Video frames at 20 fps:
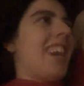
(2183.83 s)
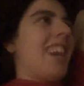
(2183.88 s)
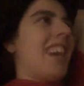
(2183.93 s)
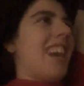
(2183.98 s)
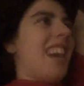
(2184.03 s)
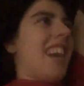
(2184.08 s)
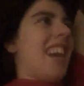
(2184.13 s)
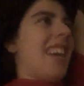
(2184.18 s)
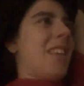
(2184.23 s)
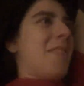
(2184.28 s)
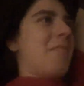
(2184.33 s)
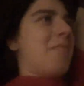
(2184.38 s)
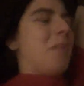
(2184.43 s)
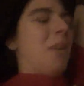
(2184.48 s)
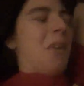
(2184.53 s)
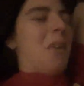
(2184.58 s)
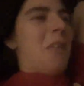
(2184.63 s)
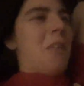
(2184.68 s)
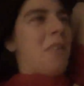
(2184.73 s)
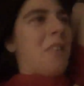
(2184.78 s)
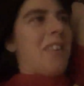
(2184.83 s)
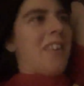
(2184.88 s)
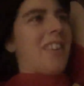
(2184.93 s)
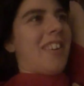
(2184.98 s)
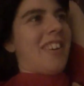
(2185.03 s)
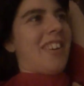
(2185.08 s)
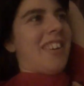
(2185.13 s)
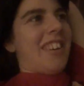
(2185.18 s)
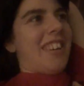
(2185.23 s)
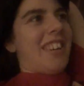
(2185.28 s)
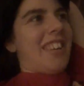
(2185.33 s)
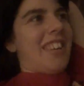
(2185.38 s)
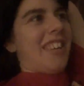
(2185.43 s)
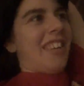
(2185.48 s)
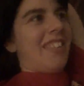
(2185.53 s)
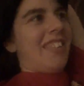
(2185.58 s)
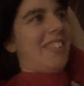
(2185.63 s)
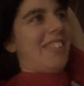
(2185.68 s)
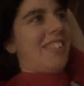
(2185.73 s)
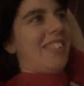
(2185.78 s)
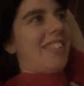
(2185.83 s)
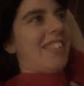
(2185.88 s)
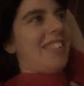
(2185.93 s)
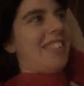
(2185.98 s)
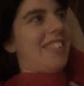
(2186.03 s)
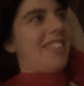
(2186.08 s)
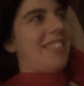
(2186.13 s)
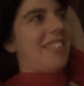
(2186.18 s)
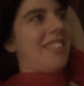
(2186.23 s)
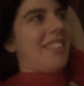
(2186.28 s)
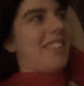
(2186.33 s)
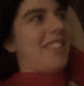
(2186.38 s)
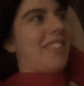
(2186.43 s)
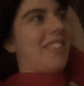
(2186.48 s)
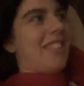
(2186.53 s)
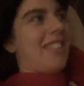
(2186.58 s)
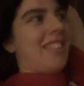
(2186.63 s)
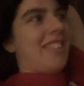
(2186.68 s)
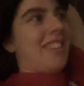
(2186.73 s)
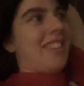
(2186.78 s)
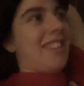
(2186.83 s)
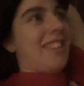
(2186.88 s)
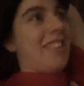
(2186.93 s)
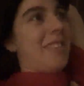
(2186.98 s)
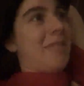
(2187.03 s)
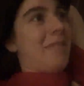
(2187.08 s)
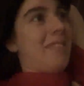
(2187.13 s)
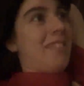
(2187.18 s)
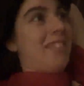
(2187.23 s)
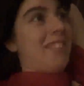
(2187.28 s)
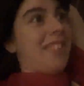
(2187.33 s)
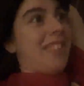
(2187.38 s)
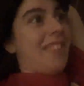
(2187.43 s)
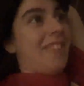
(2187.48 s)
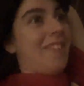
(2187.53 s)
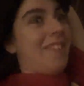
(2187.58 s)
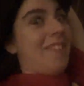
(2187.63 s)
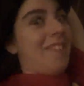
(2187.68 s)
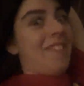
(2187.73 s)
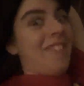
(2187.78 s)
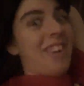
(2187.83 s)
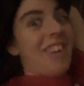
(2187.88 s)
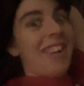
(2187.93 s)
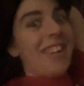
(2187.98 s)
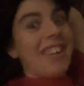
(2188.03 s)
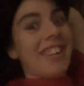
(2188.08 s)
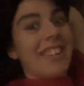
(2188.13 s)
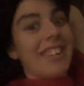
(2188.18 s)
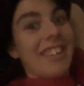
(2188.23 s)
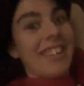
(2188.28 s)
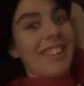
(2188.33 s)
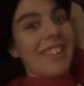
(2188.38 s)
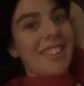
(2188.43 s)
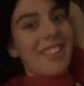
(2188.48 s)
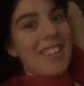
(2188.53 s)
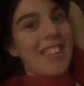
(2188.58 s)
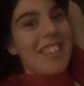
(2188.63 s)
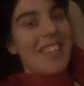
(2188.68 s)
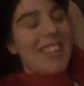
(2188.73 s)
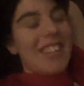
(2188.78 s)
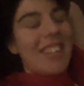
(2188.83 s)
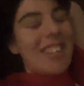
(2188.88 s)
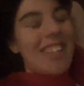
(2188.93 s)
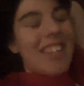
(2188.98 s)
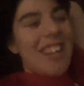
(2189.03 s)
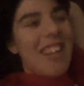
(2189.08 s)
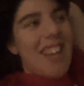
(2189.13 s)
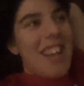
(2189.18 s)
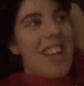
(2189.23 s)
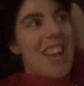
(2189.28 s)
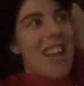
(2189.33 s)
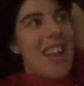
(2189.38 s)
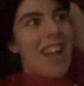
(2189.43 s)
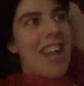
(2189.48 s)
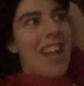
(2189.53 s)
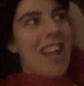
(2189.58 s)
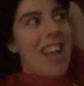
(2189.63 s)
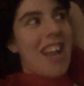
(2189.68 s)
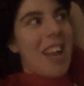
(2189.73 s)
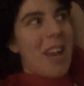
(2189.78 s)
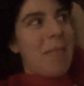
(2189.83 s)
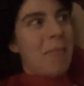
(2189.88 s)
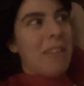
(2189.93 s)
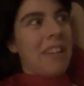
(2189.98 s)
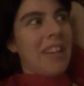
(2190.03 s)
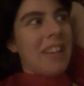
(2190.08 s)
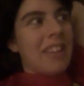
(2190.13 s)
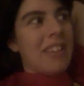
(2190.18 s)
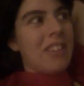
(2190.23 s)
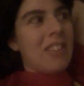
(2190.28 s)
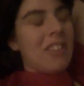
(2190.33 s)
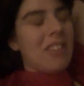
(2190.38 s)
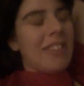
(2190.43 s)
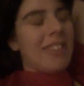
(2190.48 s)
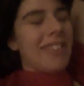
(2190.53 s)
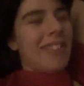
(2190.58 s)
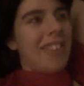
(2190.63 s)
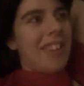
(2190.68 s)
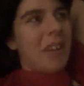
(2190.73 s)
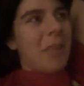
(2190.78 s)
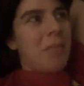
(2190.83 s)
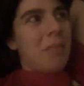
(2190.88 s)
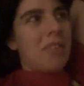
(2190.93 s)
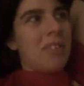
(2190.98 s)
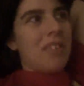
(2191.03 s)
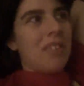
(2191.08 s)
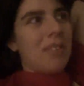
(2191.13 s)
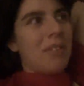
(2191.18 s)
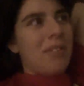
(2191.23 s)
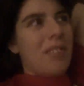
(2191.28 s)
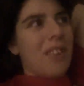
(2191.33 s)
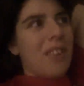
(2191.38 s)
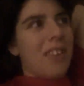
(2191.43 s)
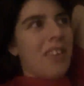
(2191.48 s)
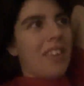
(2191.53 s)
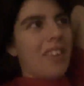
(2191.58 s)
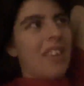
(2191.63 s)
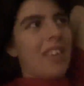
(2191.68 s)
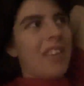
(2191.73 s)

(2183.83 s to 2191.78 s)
I had to borrow her heels on stage, and I'm just like, fuck, because like I'm kind of short, so I got put in the front.